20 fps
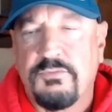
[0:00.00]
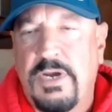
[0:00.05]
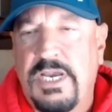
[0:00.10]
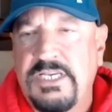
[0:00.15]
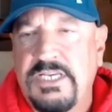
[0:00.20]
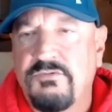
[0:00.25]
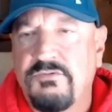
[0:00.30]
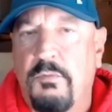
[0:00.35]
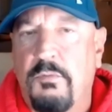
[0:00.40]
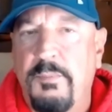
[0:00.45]

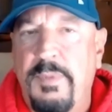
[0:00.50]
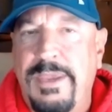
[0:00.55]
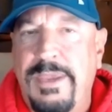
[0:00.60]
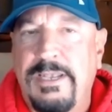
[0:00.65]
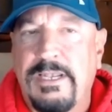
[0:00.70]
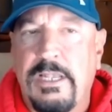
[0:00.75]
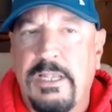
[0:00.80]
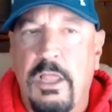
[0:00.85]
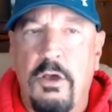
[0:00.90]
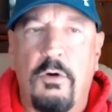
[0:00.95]
rates will
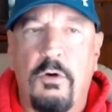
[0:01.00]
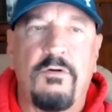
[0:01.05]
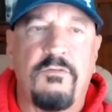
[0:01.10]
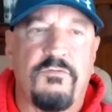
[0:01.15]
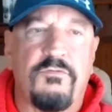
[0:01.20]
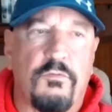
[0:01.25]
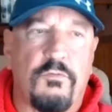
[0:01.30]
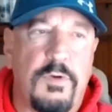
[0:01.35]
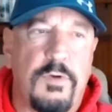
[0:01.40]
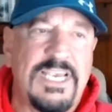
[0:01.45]
remain low.
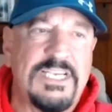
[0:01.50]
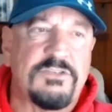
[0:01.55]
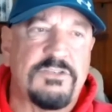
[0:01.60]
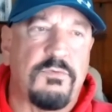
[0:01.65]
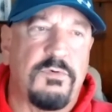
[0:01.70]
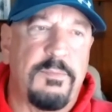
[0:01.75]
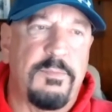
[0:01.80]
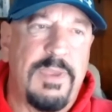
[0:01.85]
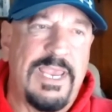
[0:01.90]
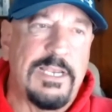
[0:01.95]
If rates
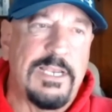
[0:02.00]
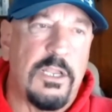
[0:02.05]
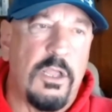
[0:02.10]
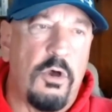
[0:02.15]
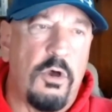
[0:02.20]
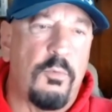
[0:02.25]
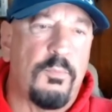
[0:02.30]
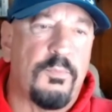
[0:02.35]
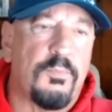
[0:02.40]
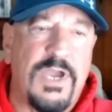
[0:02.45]
remain
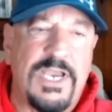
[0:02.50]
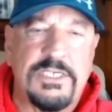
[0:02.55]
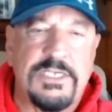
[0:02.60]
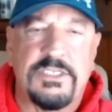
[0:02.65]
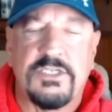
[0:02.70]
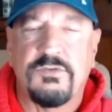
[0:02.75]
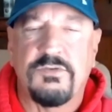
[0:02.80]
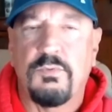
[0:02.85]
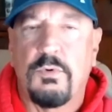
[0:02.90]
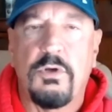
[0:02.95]
low,
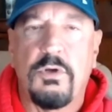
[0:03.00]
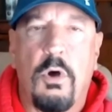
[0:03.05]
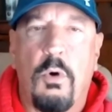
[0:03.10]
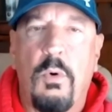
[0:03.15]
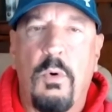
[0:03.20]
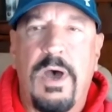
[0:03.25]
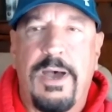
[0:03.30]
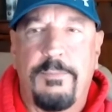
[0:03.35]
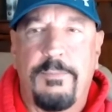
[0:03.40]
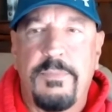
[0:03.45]
prices will
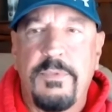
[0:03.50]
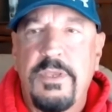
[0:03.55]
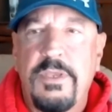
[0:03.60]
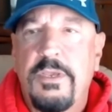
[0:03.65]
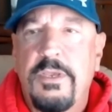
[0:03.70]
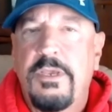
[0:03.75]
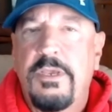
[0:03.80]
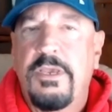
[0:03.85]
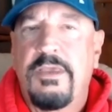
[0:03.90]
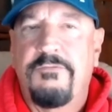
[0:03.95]
go up.
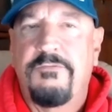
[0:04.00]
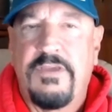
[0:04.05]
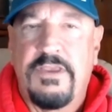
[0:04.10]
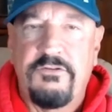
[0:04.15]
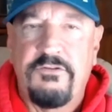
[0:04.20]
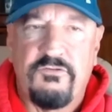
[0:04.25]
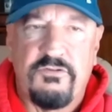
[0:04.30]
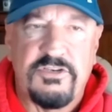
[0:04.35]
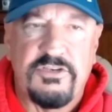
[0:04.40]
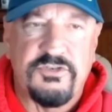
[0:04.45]
If
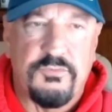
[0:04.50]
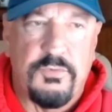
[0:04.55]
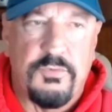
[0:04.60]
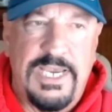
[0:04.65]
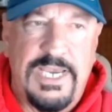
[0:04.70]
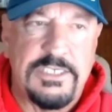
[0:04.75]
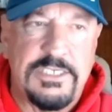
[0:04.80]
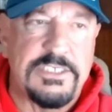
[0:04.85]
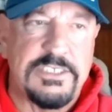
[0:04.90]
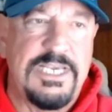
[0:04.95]
interest
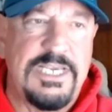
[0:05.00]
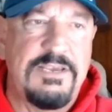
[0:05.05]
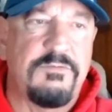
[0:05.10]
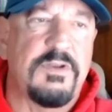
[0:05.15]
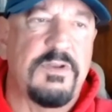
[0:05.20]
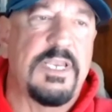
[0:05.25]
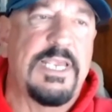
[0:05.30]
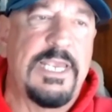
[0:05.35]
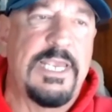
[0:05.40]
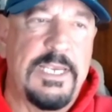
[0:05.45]
rates
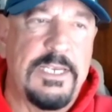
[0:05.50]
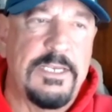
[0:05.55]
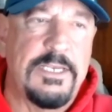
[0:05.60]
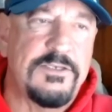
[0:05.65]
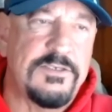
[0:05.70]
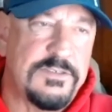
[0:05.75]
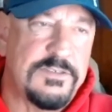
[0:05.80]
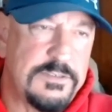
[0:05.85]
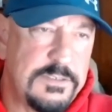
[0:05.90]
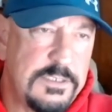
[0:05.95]
even
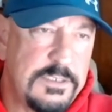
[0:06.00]
hint